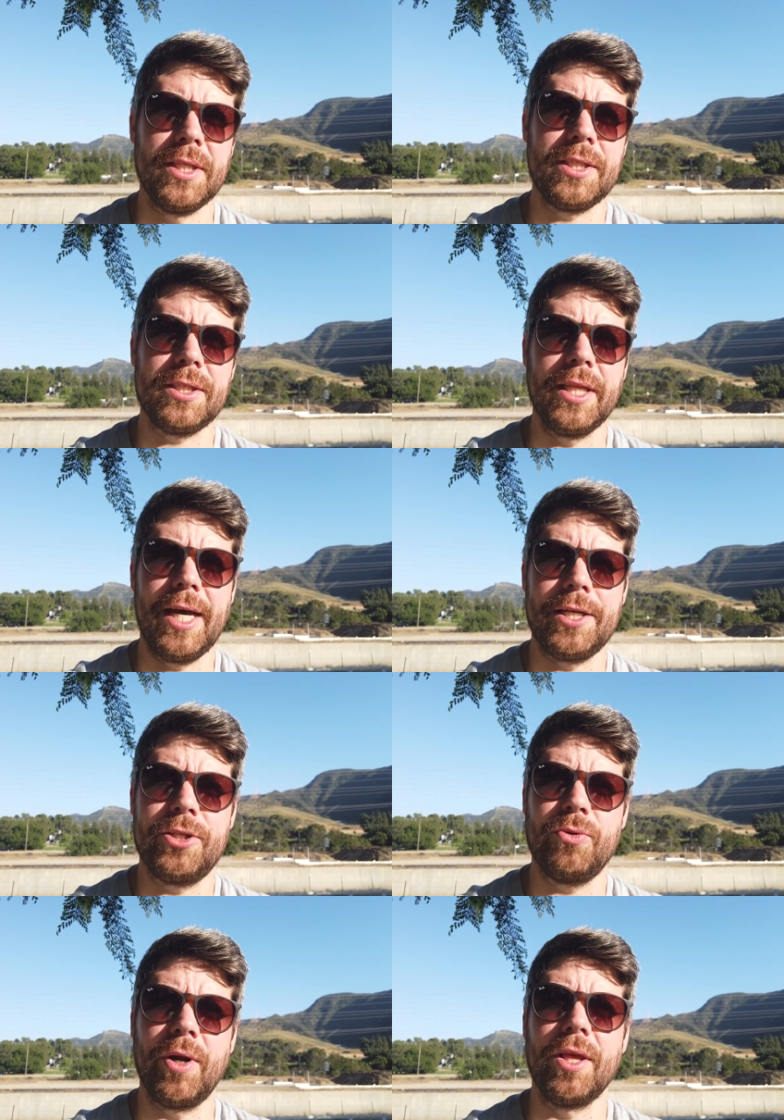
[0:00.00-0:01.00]
this is late
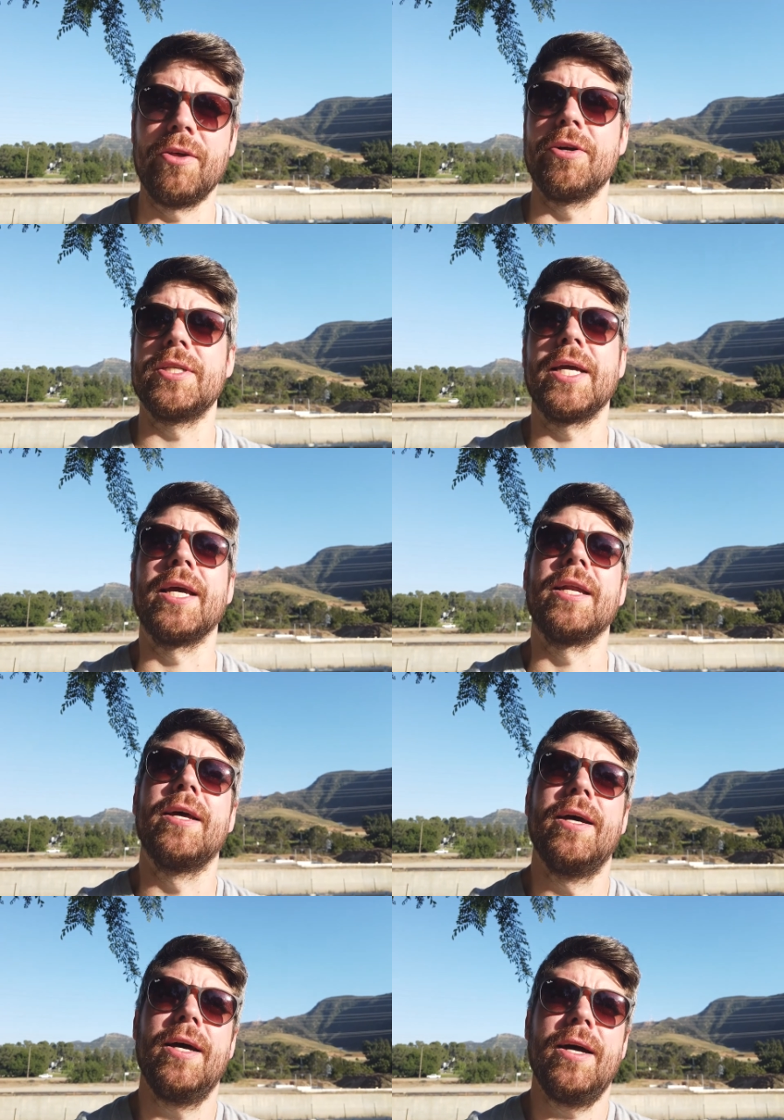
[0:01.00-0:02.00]

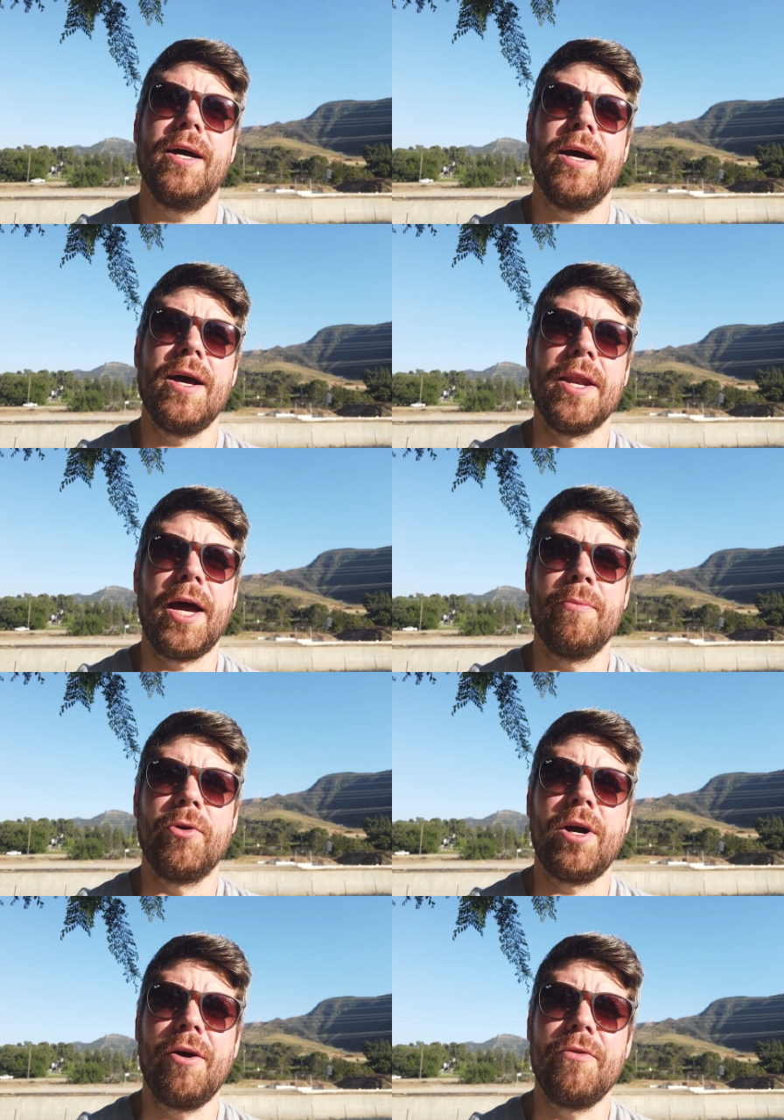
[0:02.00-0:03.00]
2013 and I
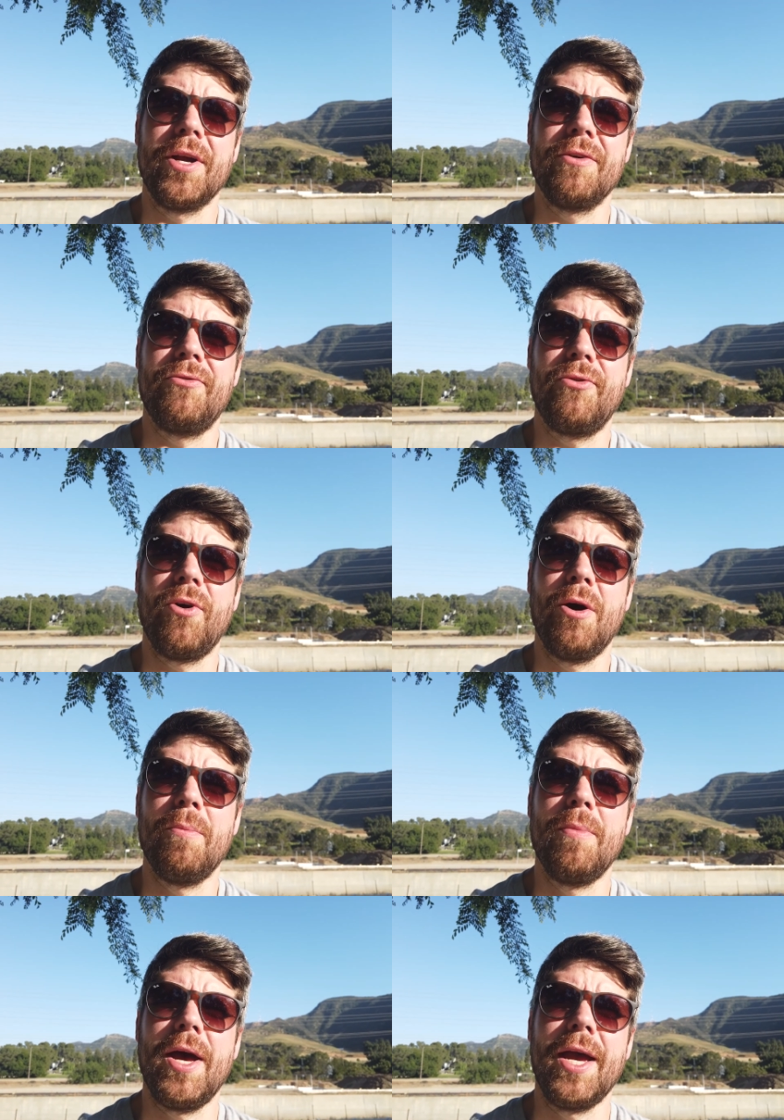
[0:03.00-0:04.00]
am recovering
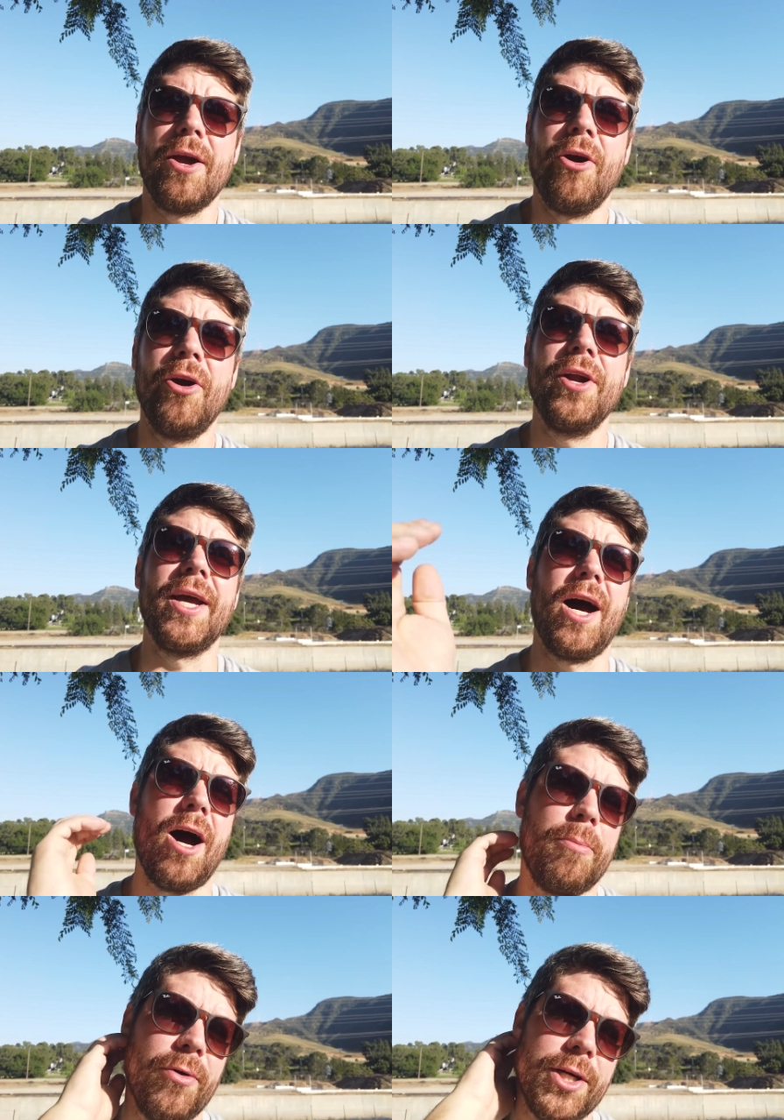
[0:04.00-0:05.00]
from a hernia
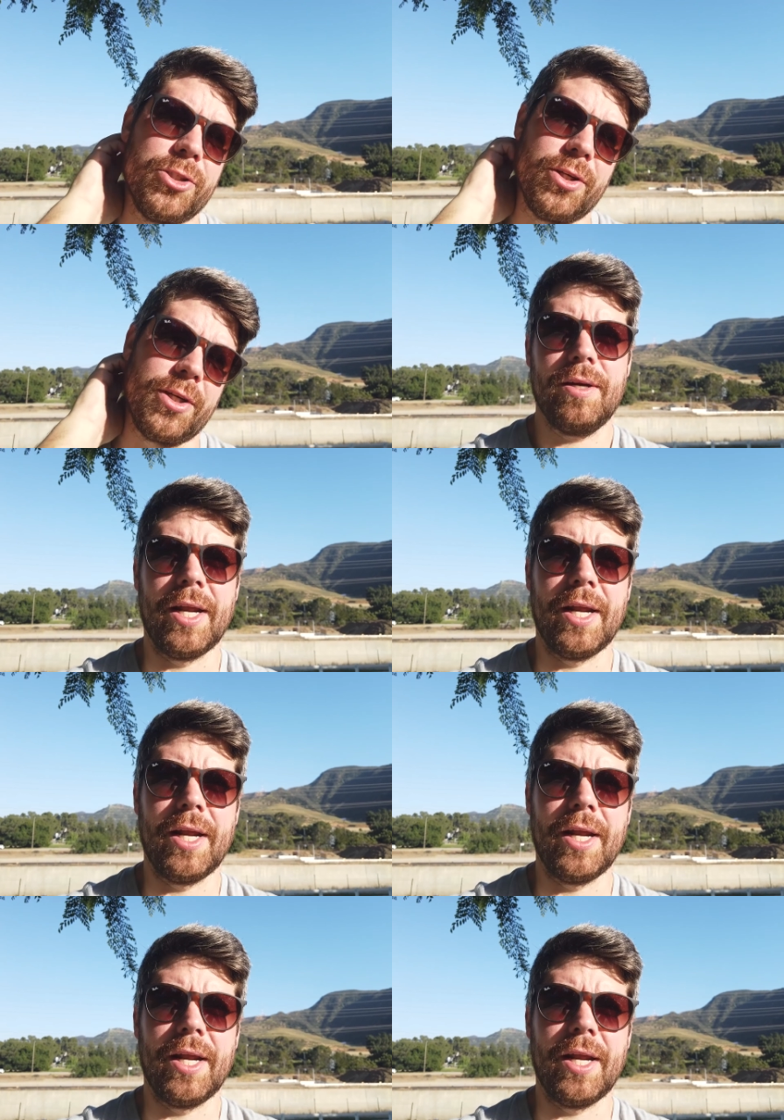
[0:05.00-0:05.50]
operation.